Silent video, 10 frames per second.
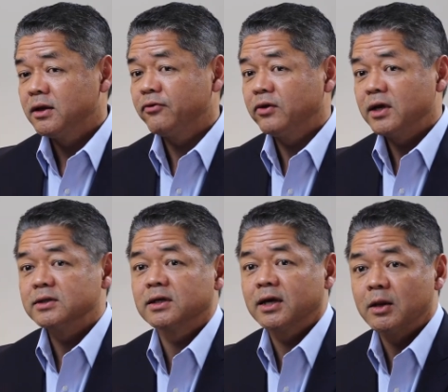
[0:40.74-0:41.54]
different
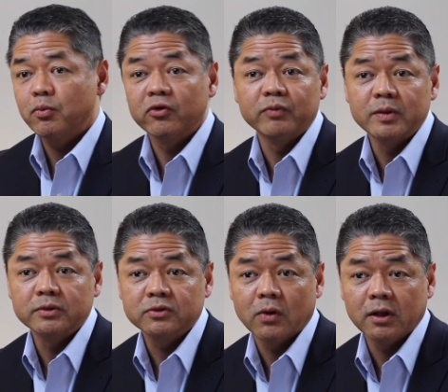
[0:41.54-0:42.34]
things that can improve
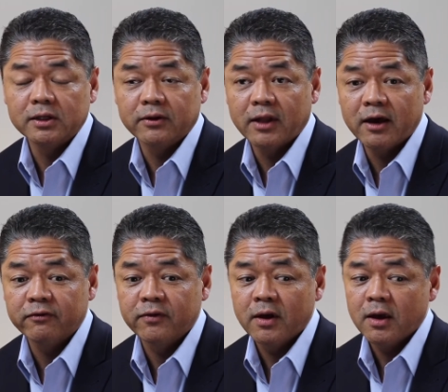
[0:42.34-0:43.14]
people's quality of
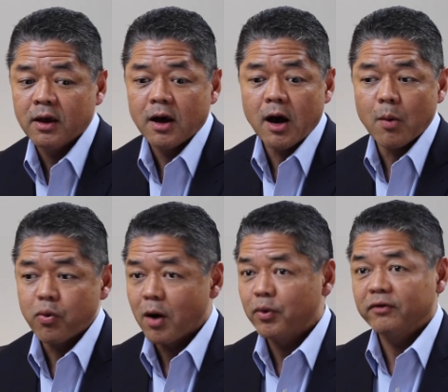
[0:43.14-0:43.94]
life. Uh,
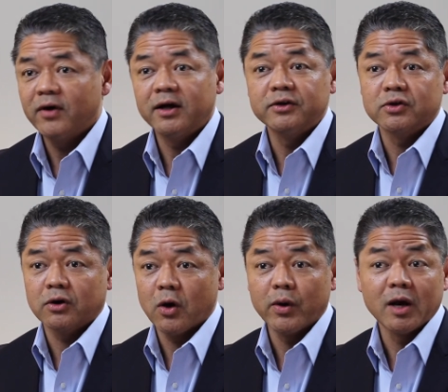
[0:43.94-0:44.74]
property values are
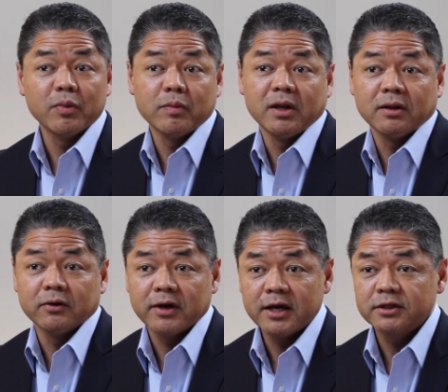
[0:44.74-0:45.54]
going up in many
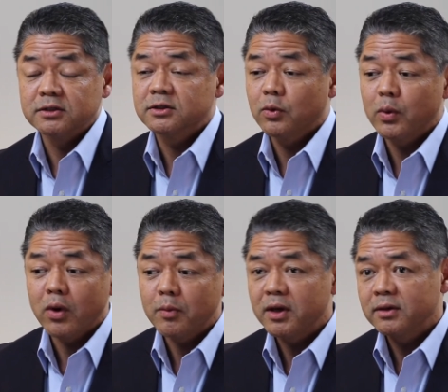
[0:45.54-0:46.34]
locations, so we
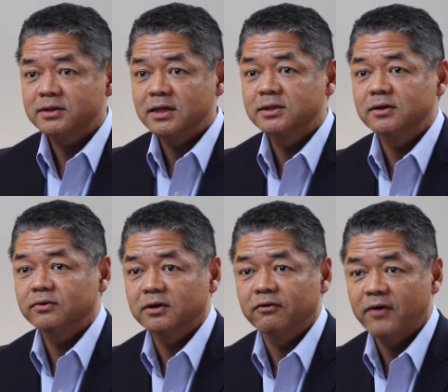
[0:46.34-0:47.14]
want to be
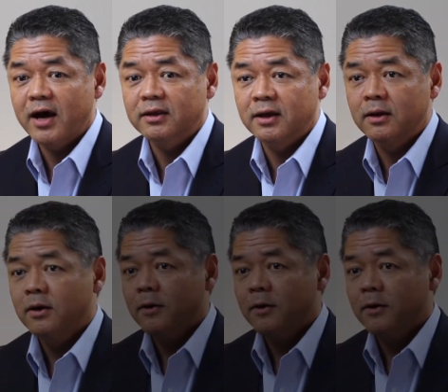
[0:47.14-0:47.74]
sensitive to the fact that